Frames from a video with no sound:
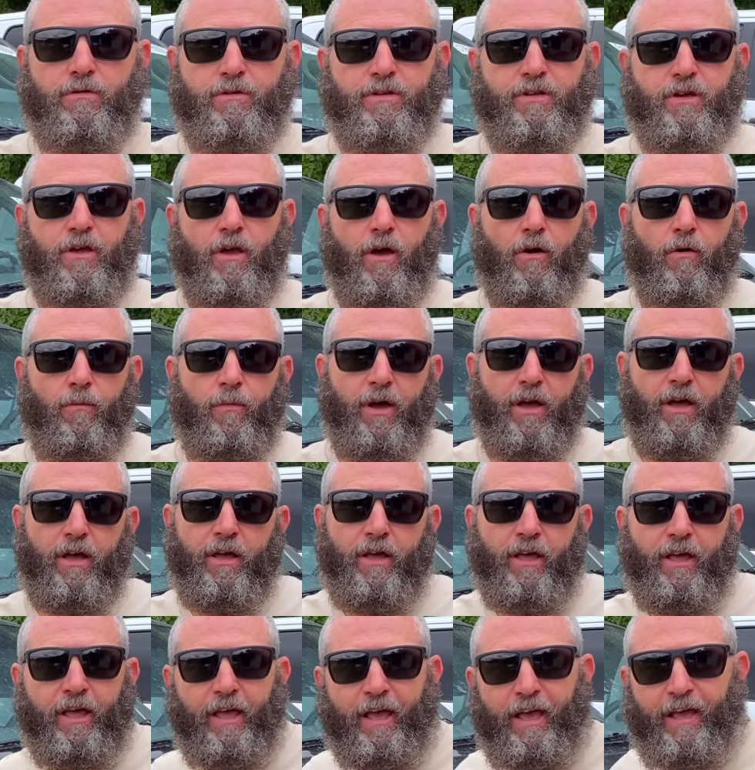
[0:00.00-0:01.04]
Tacoma,
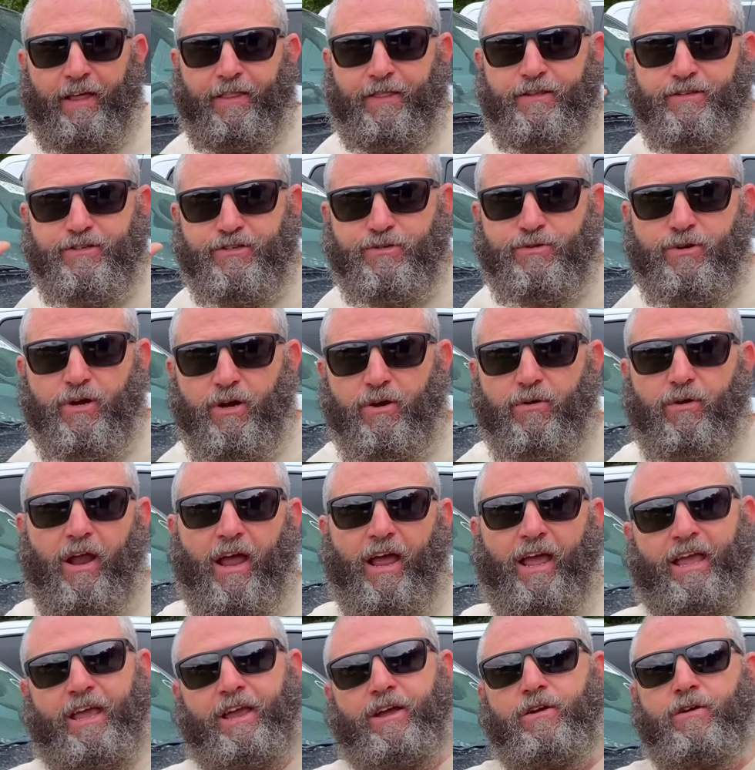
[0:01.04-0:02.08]
and this truck right
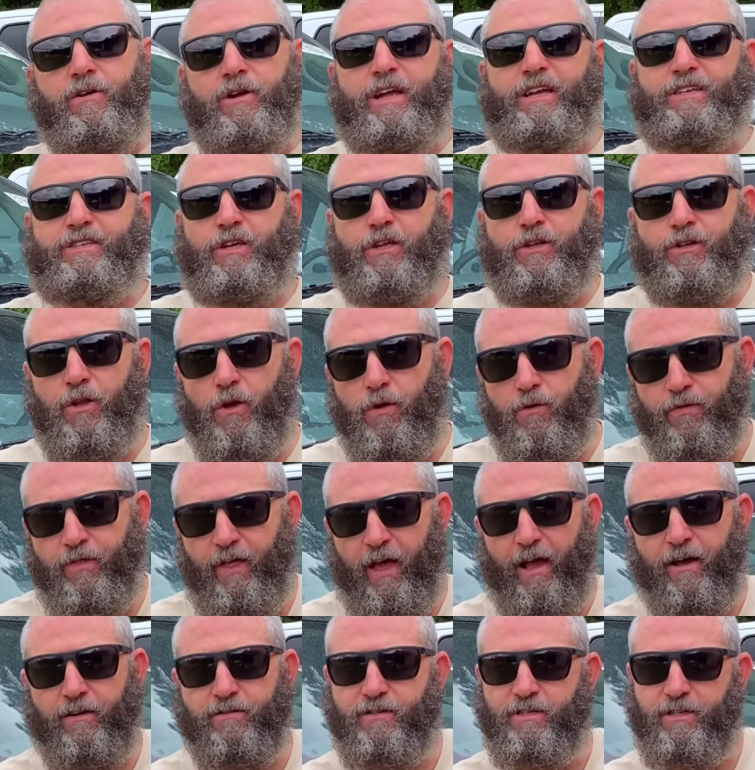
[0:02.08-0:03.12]
here is a
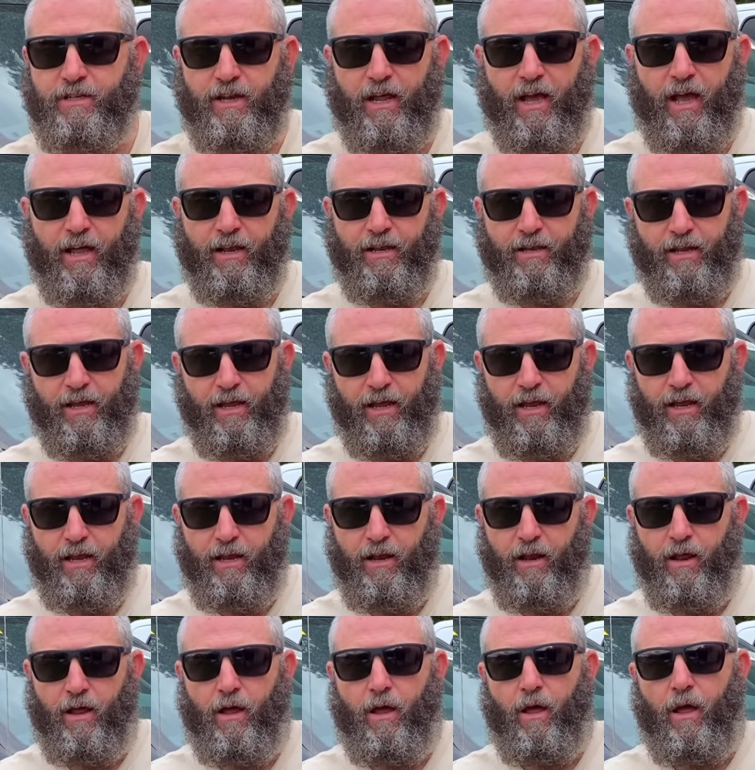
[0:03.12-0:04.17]
2019
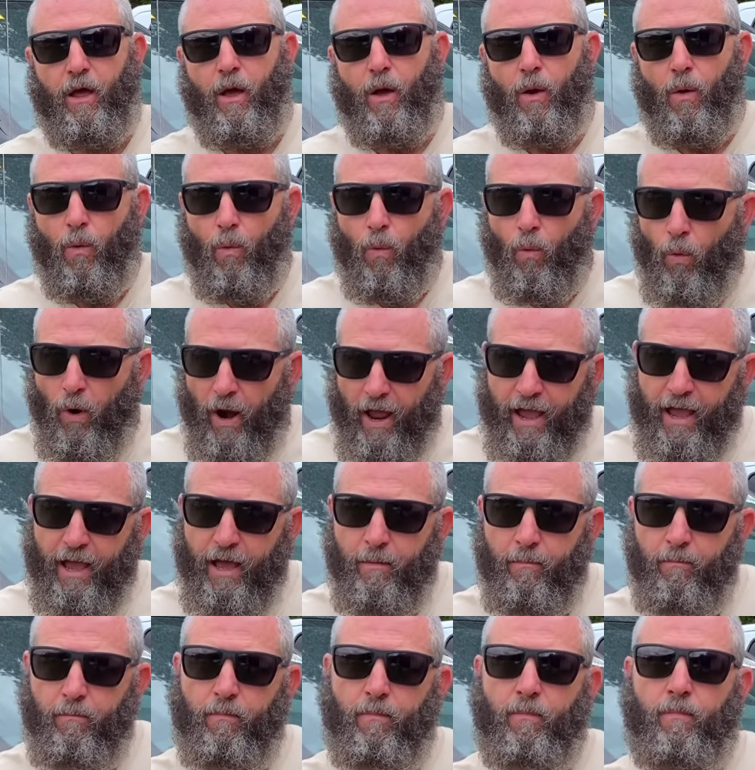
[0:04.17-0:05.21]

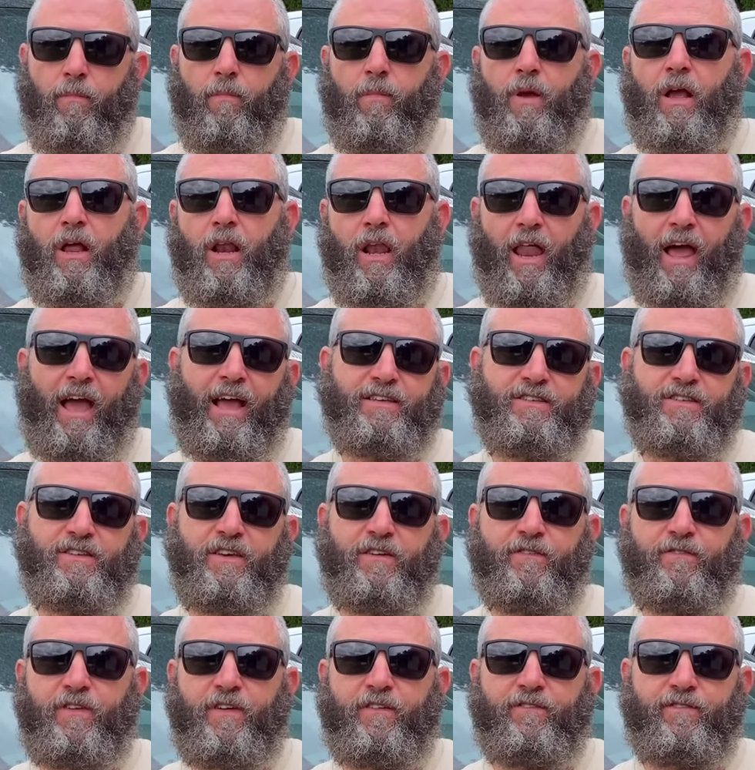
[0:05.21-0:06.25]
Ram Classic
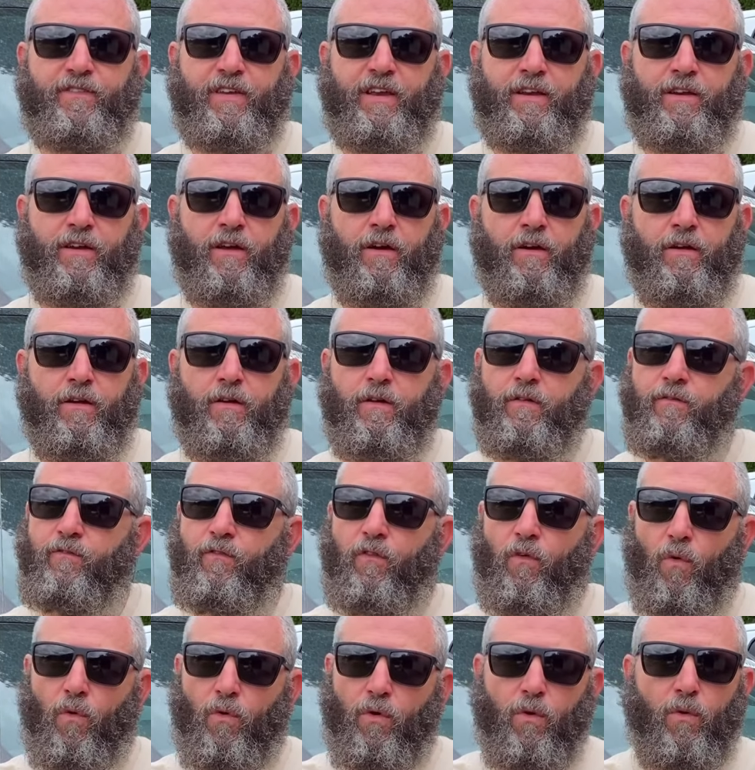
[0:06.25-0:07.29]
1500
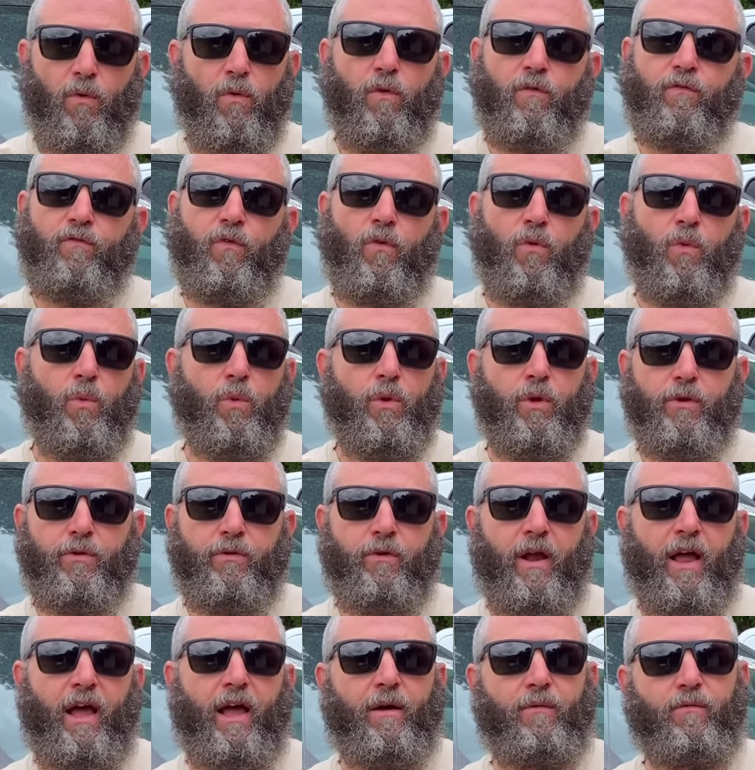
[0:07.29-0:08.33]
four-door, four-wheel
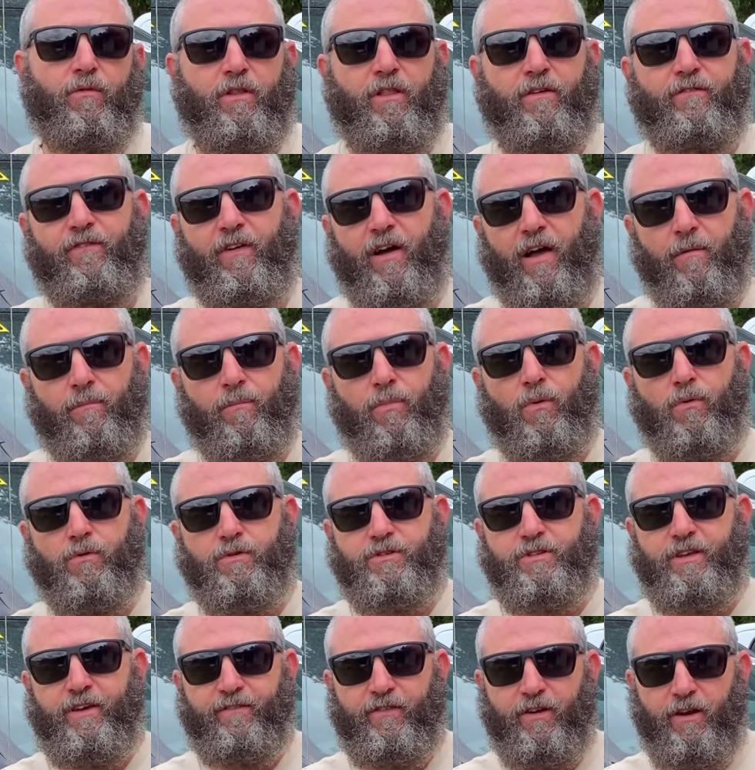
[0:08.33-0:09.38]
drive with a
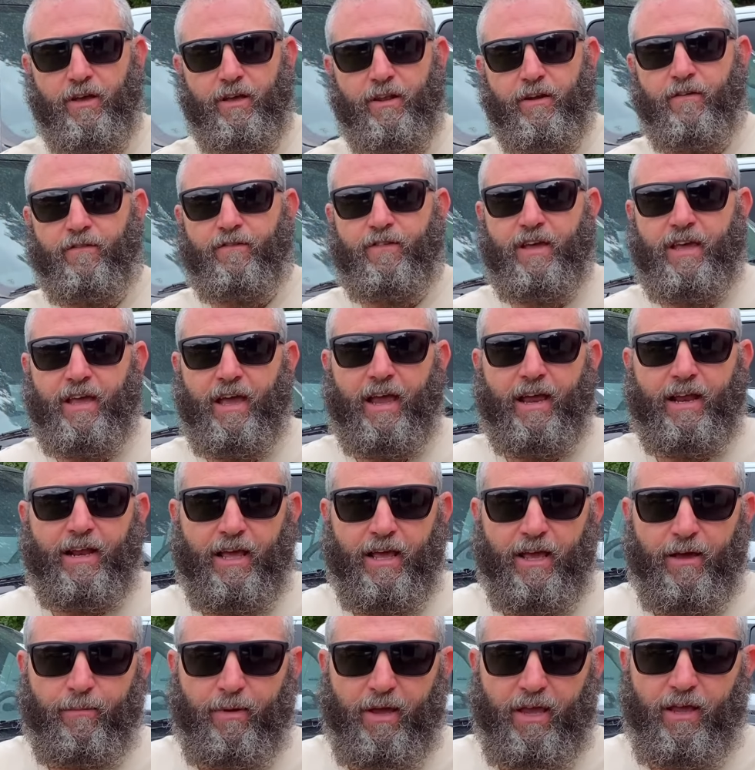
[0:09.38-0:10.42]
5.7 liter V8
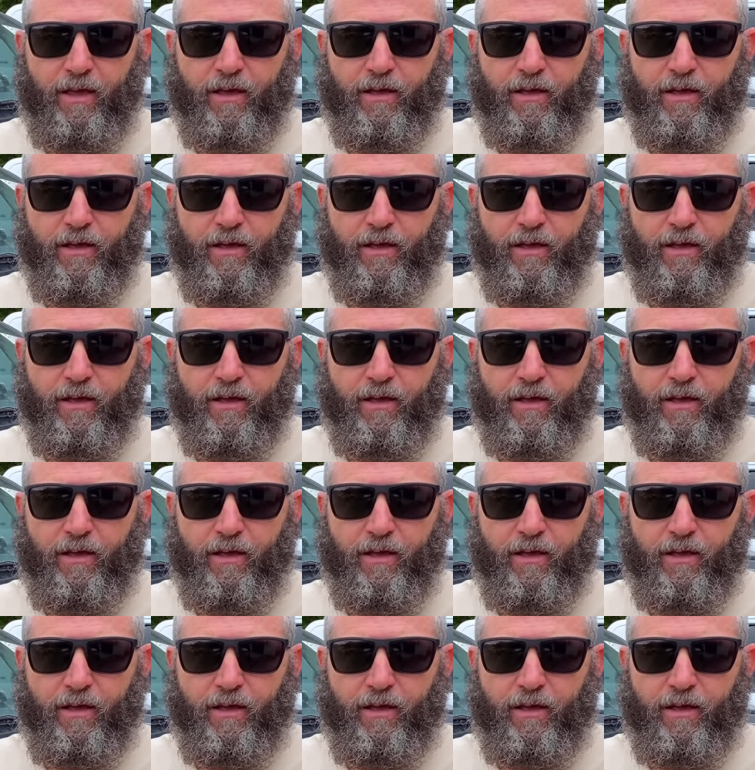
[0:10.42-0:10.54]
Hemi.